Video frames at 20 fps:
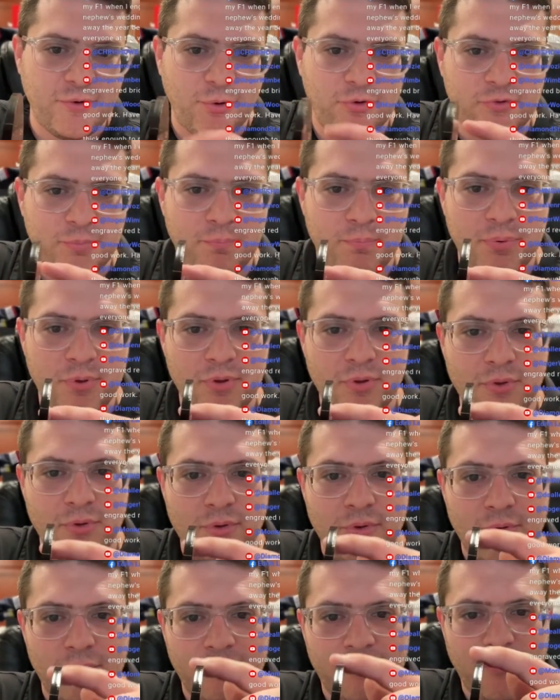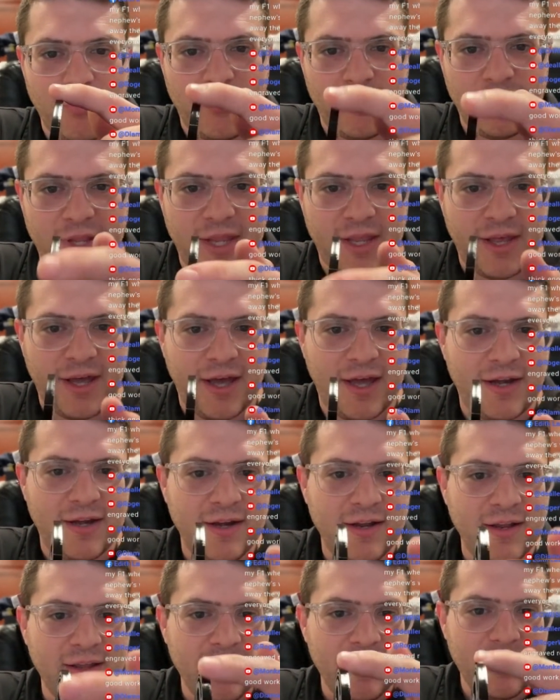course, beautiful clean cut,
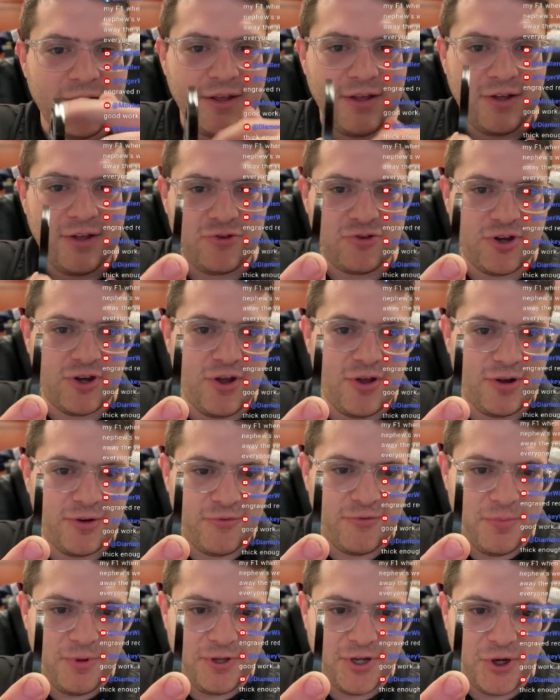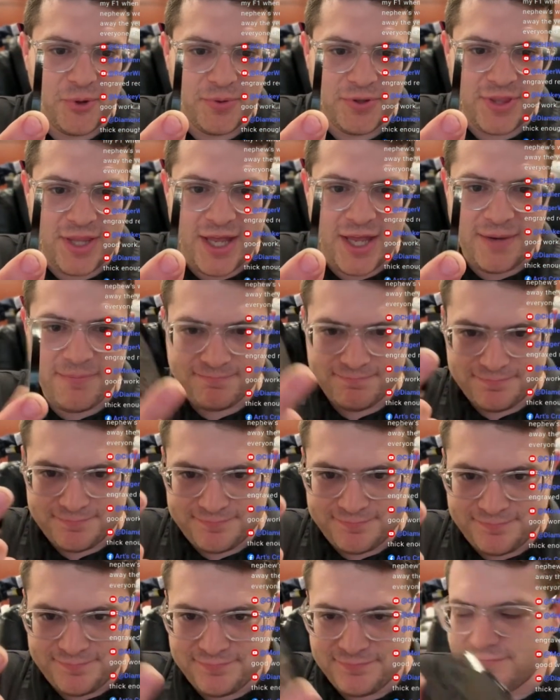which I know you're familiar with that.
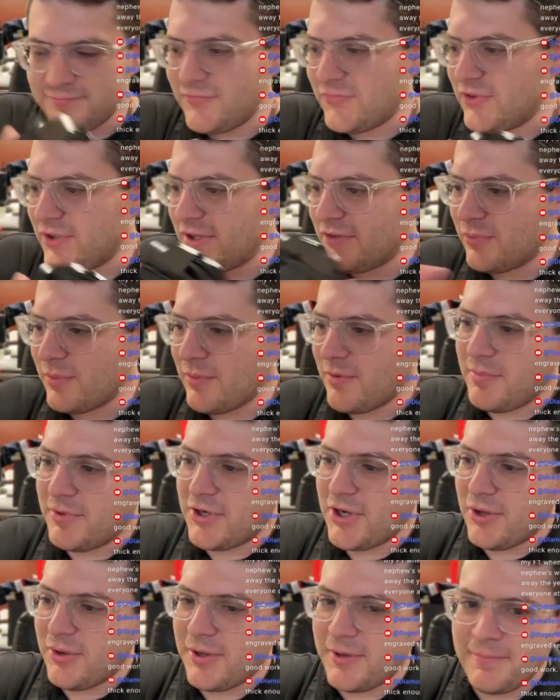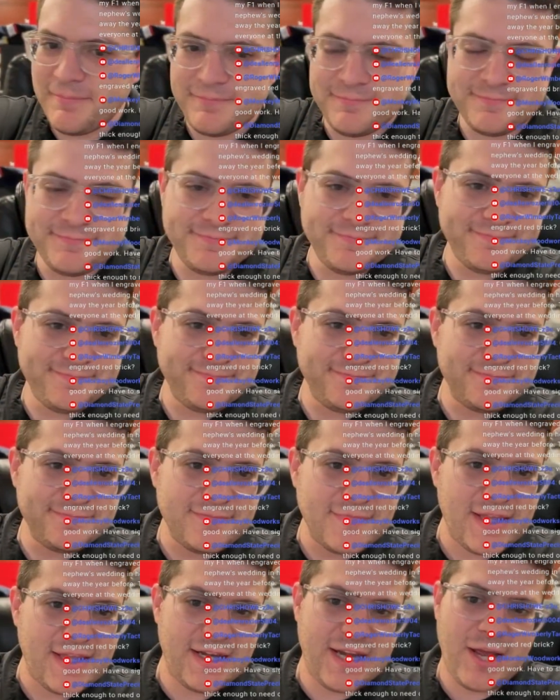So that's what we've been doing.
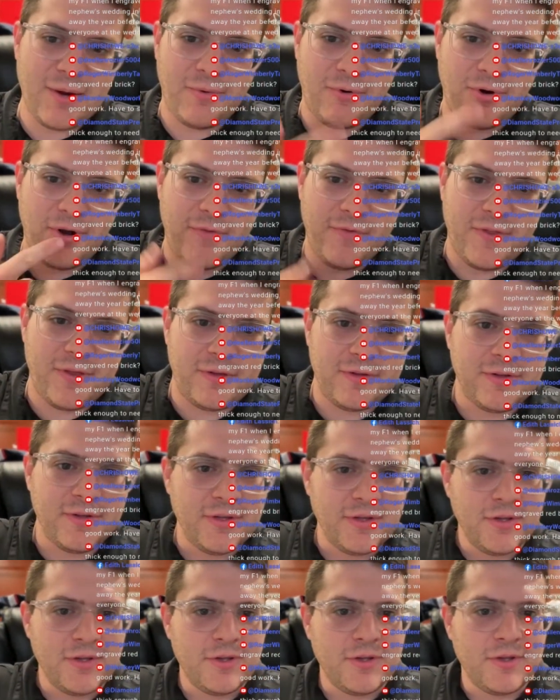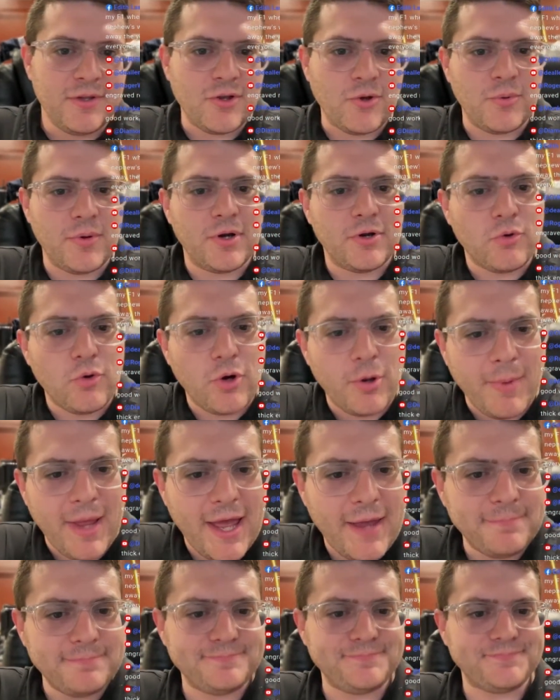And now we're on the clear doormat.